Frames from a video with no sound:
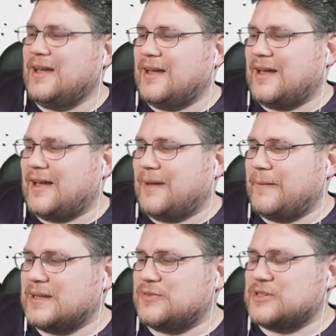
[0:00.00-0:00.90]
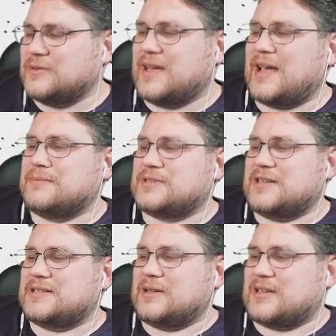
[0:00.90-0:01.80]
And if you do games
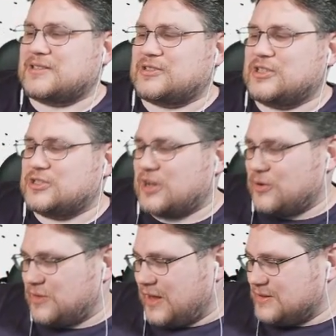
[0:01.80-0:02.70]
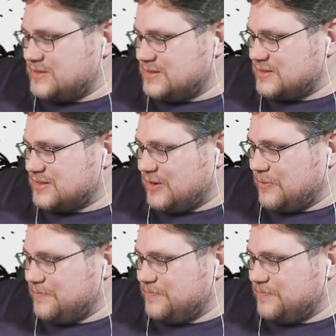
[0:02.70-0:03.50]
list, it does actually show that. So,